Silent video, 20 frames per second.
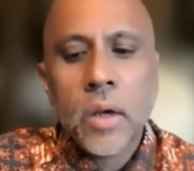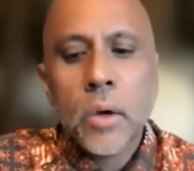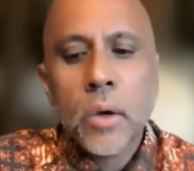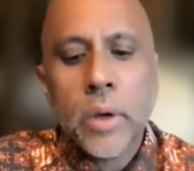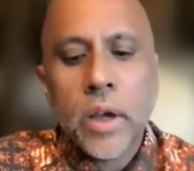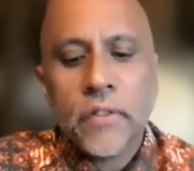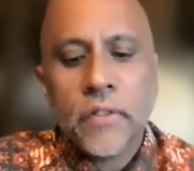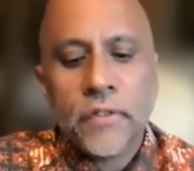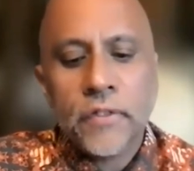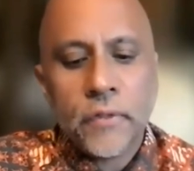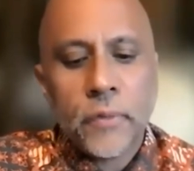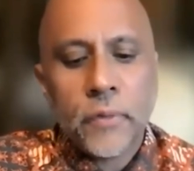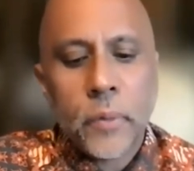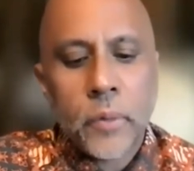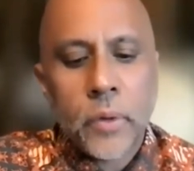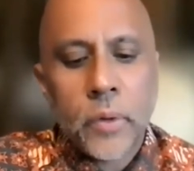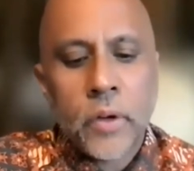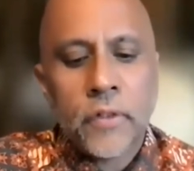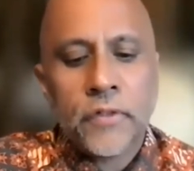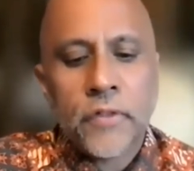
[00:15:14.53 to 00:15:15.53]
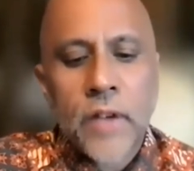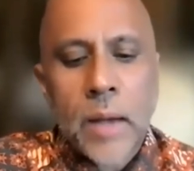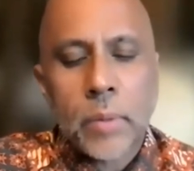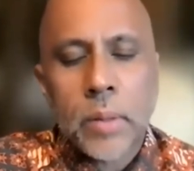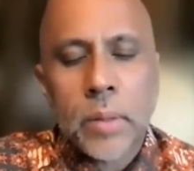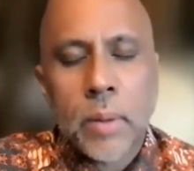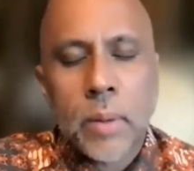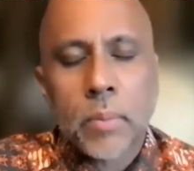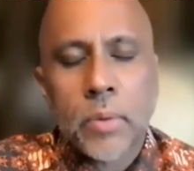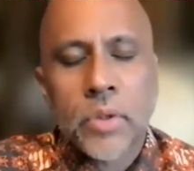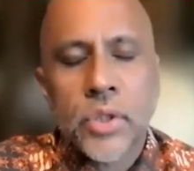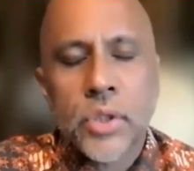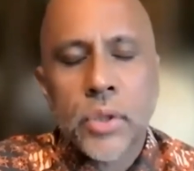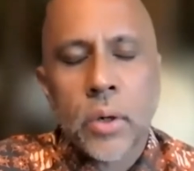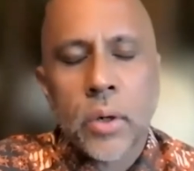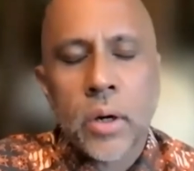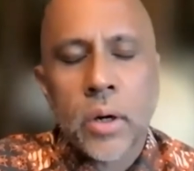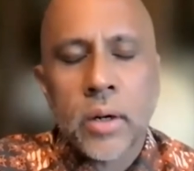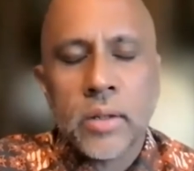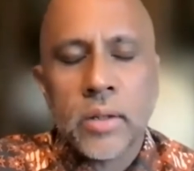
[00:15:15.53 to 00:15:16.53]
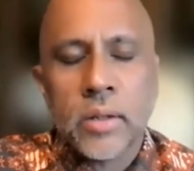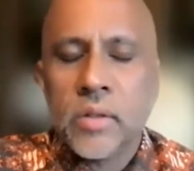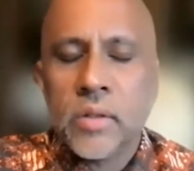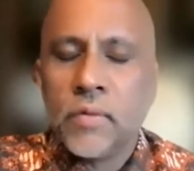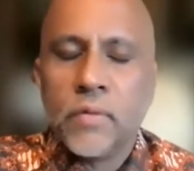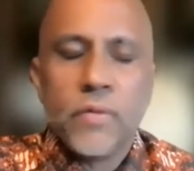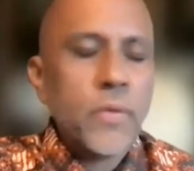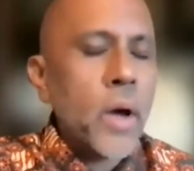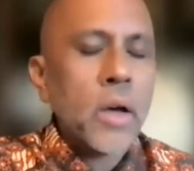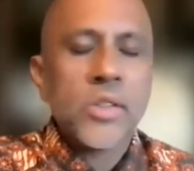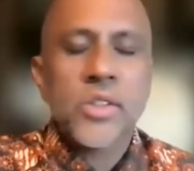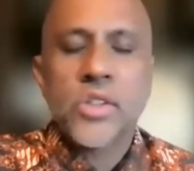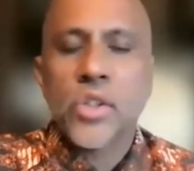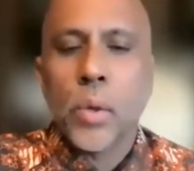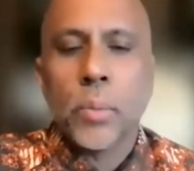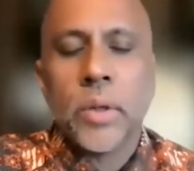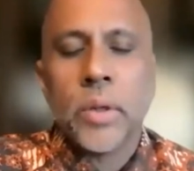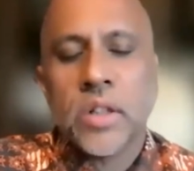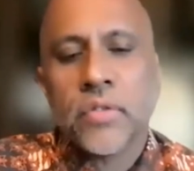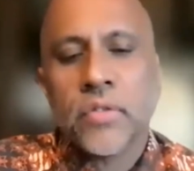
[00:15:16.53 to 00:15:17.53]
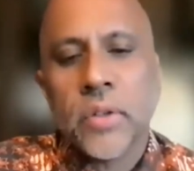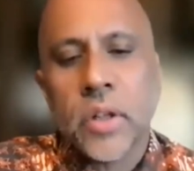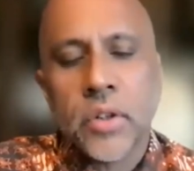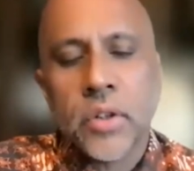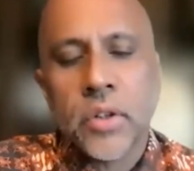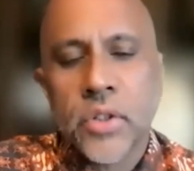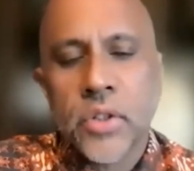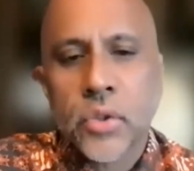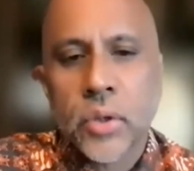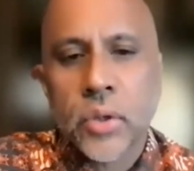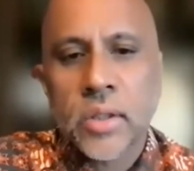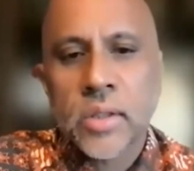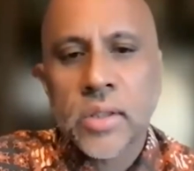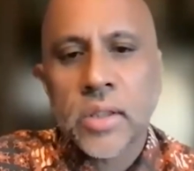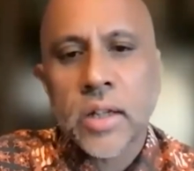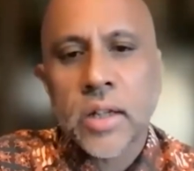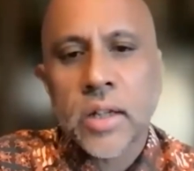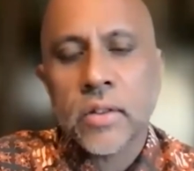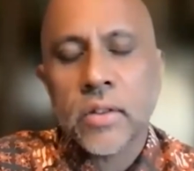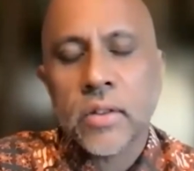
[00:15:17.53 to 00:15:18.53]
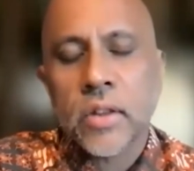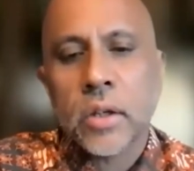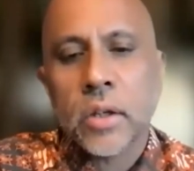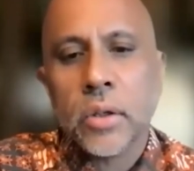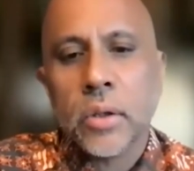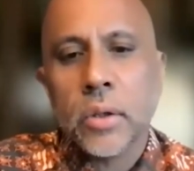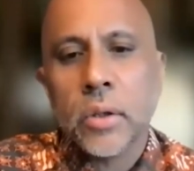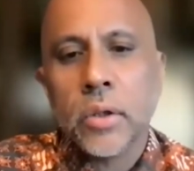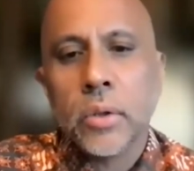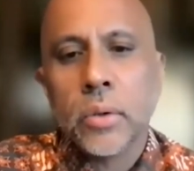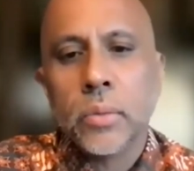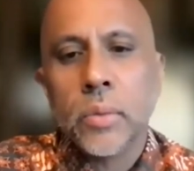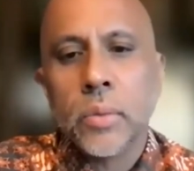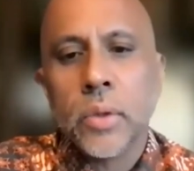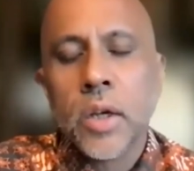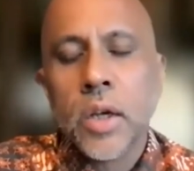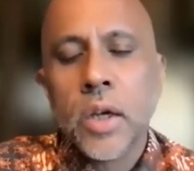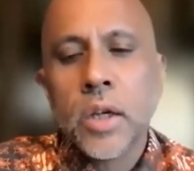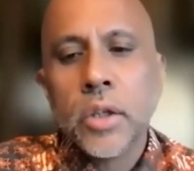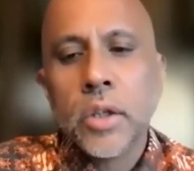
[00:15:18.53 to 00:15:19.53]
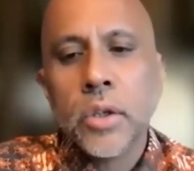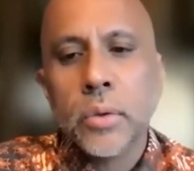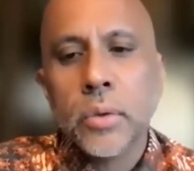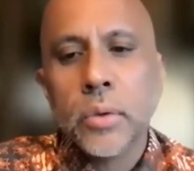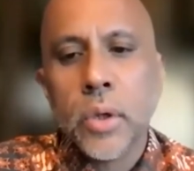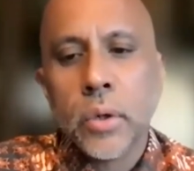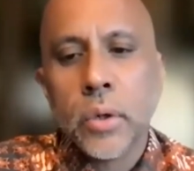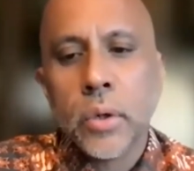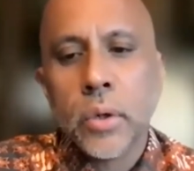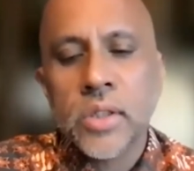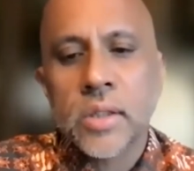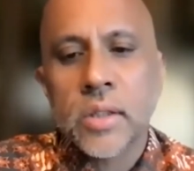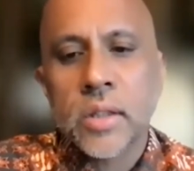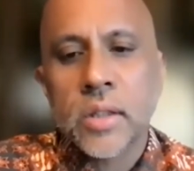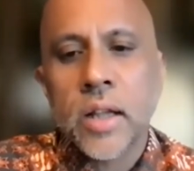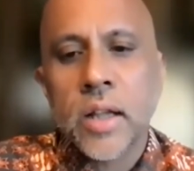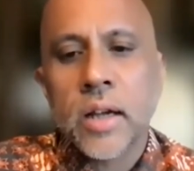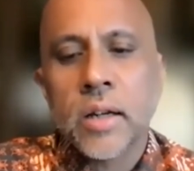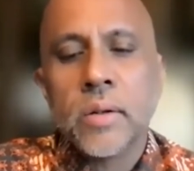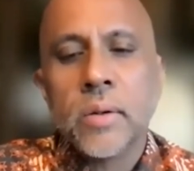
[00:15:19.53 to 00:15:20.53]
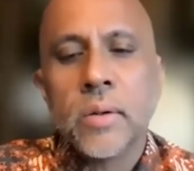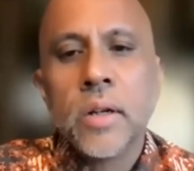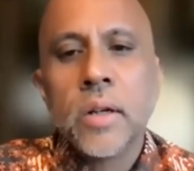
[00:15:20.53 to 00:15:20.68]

we have family members who are in so many different industries, and I think you, you'll you'll notice that,